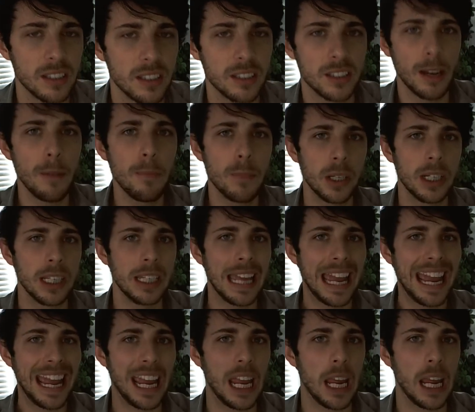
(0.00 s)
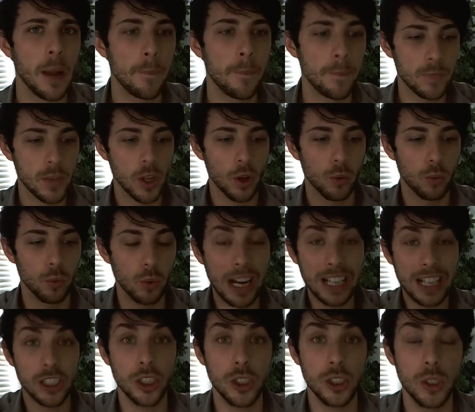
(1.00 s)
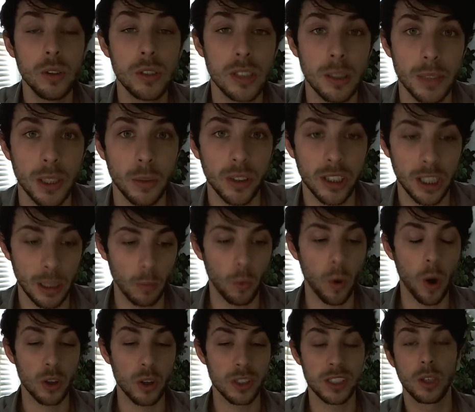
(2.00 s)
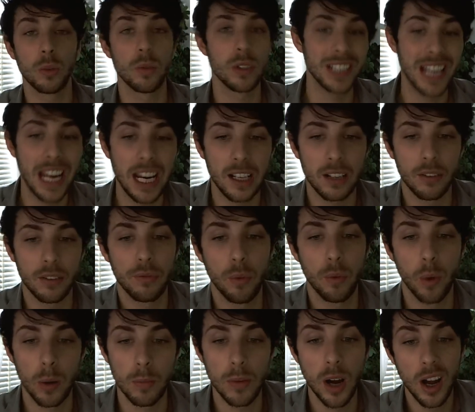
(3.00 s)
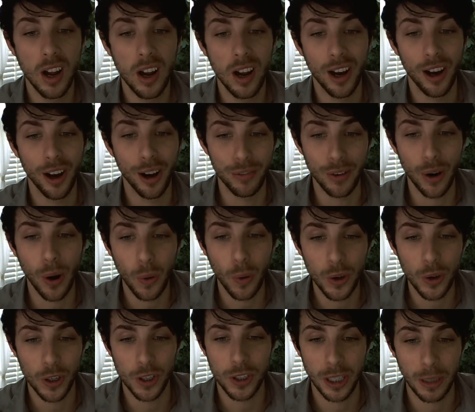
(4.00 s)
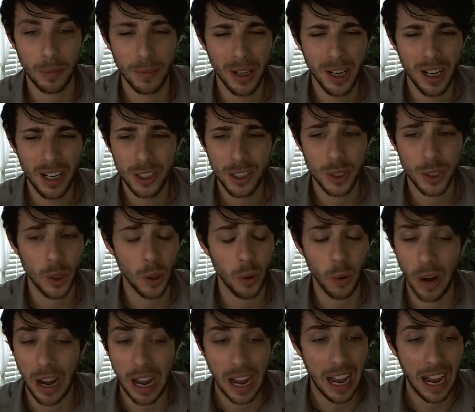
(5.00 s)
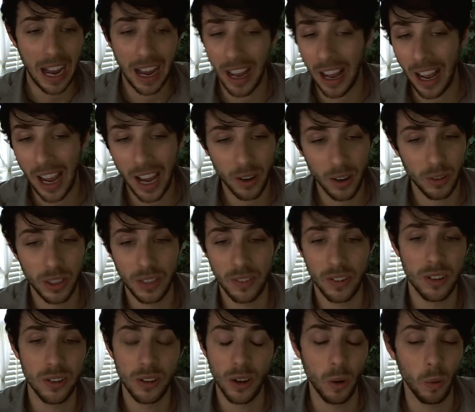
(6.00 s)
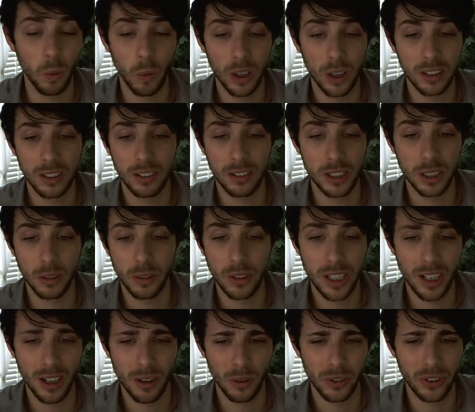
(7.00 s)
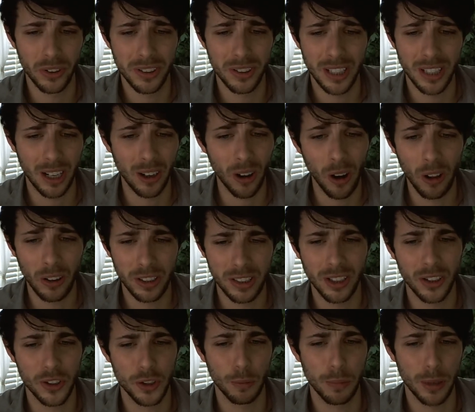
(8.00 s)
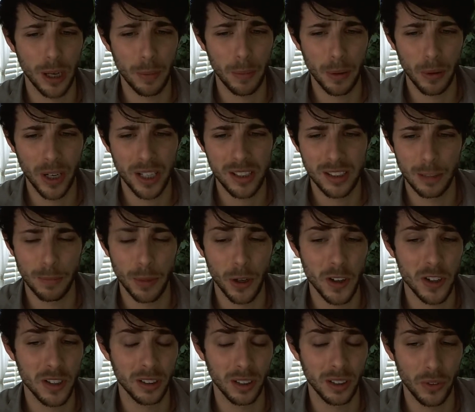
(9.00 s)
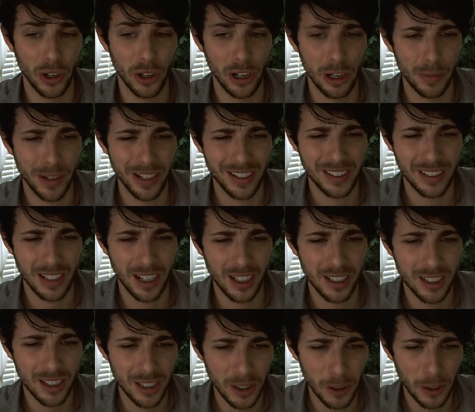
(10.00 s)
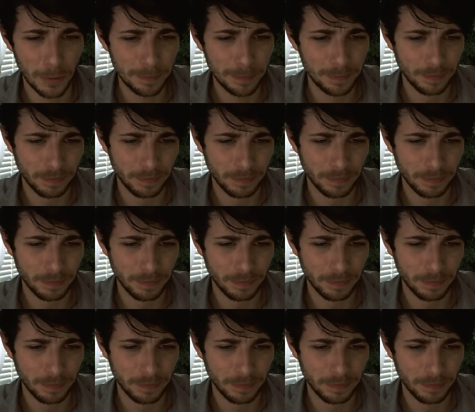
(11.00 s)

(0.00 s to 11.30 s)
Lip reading: somebody a right to do something with it while still retaining a form of ownership. So I don't even know what they're doing here, where they're saying all intellectual property rights of the purchase delivery are hereby assigned to you.